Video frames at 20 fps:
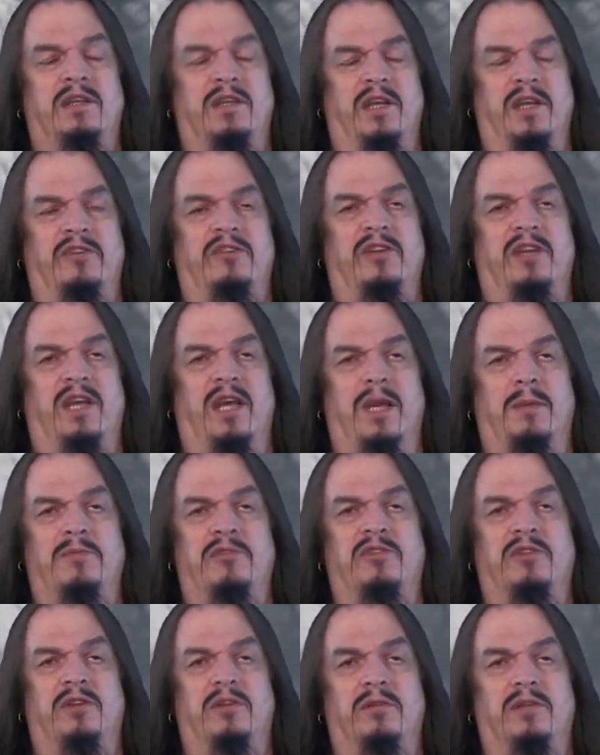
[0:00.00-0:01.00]
Yes, it
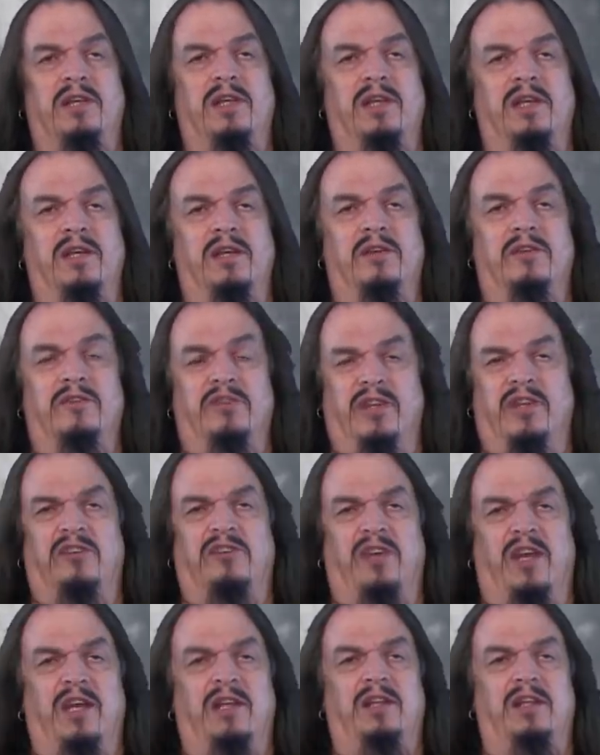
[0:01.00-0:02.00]
absolutely is
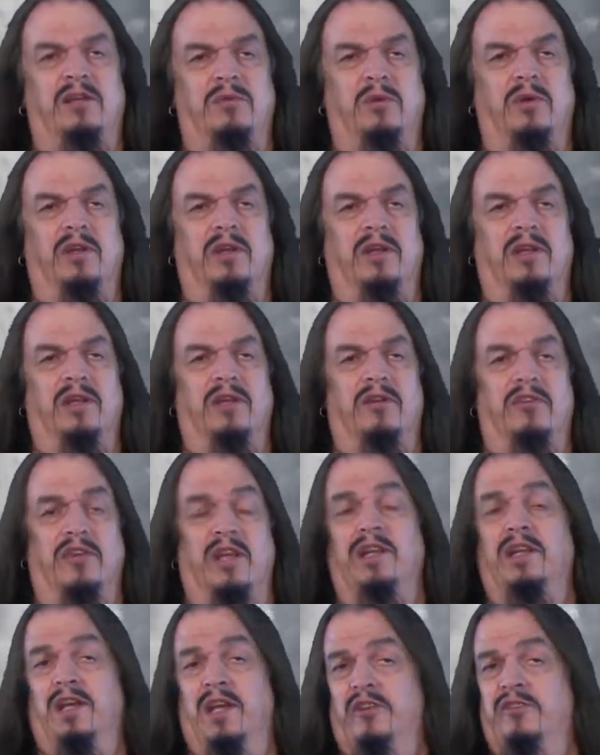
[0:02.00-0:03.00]
exactly what it is.
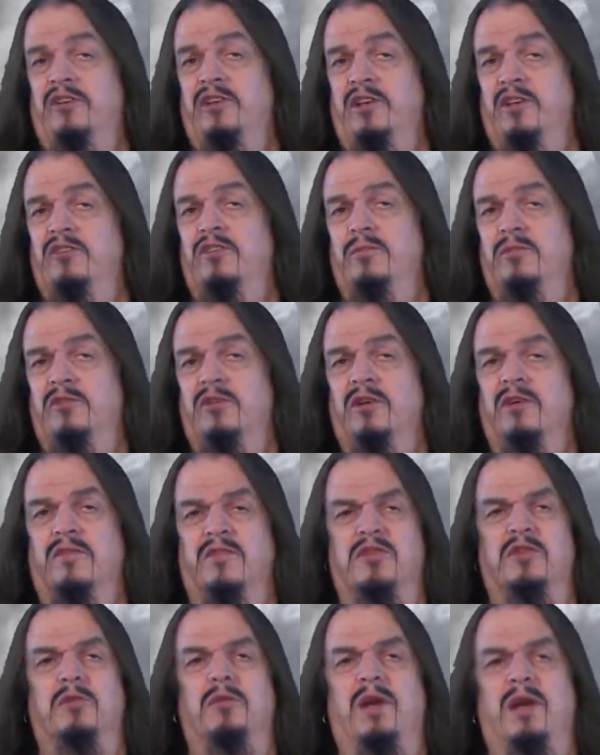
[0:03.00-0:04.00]
And yes, it is
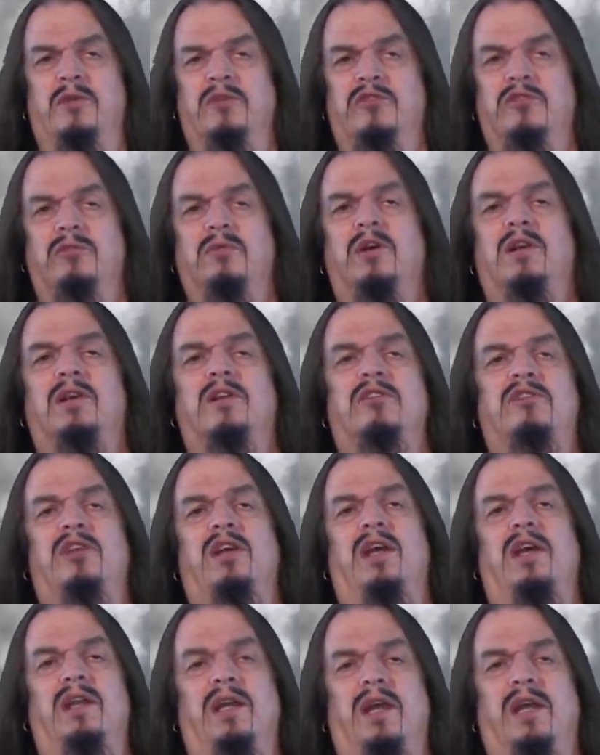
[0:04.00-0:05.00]
observed throughout
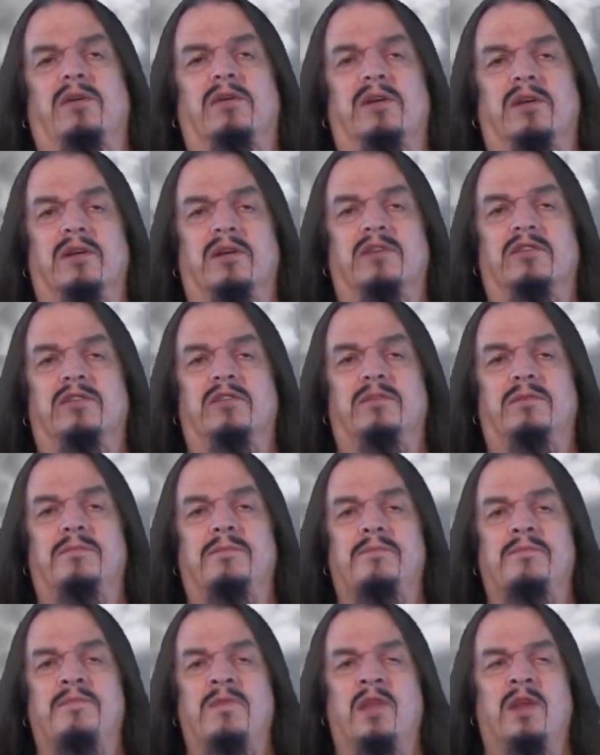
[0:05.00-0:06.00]
zoology and agriculture.
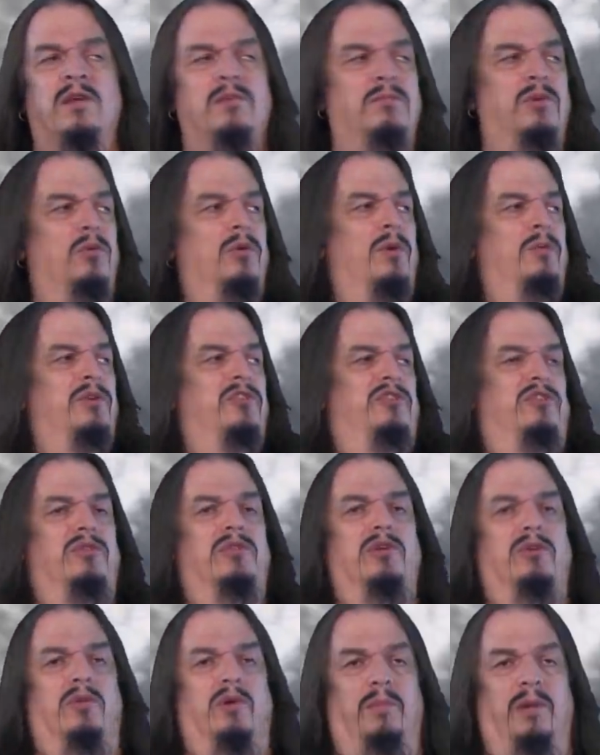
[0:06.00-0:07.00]
But what would
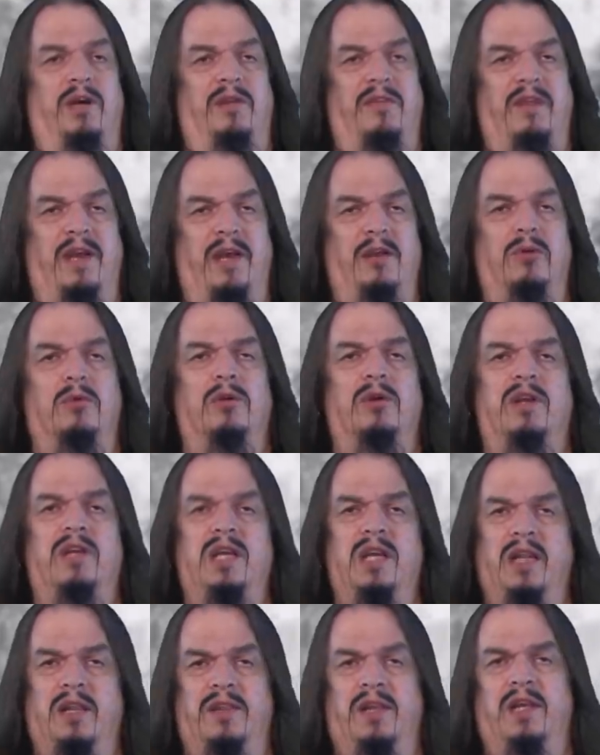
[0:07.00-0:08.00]
you know about that or
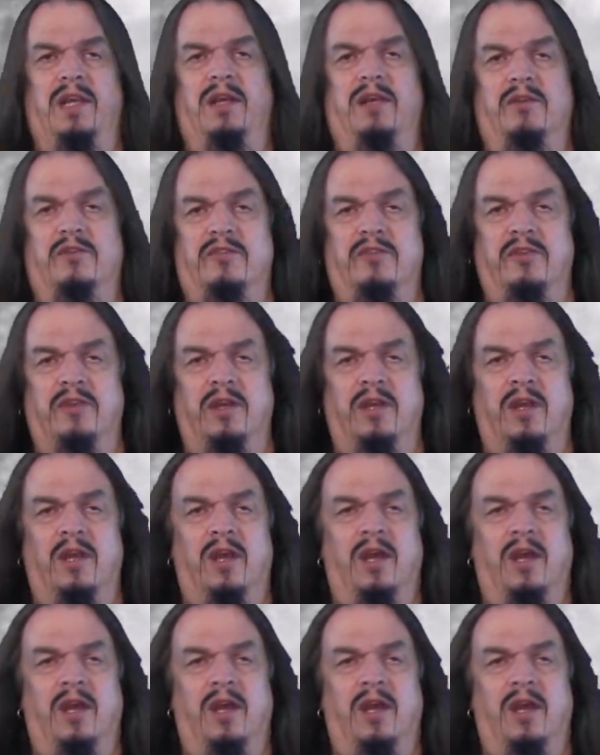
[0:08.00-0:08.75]
anything else?